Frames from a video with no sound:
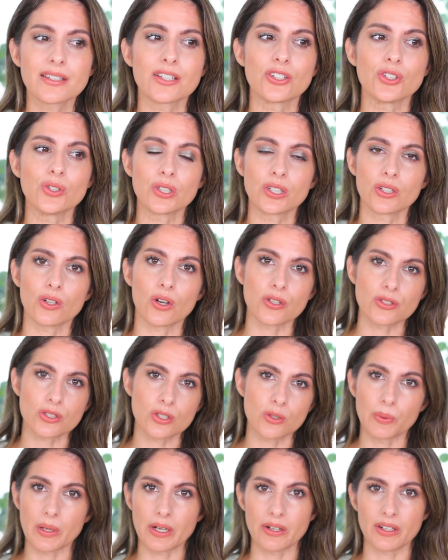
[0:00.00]
that you can
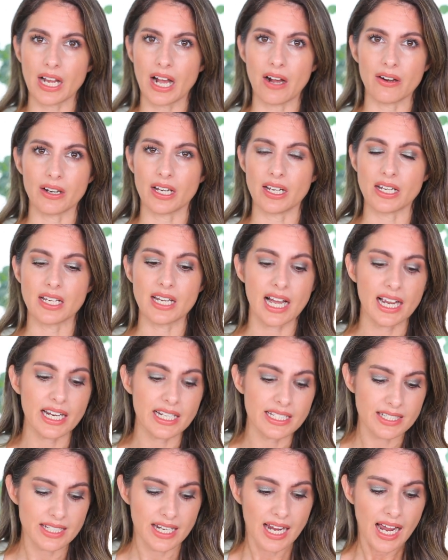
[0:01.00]
also wear it out at
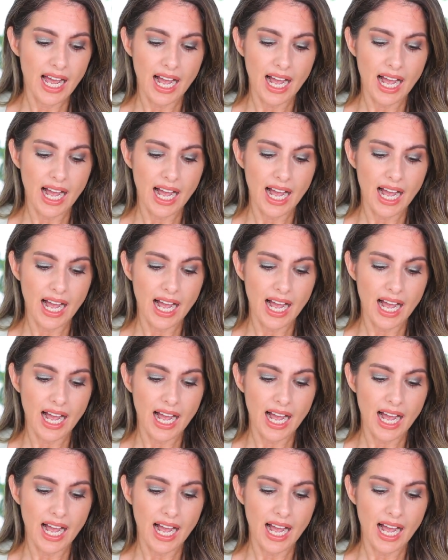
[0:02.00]
night.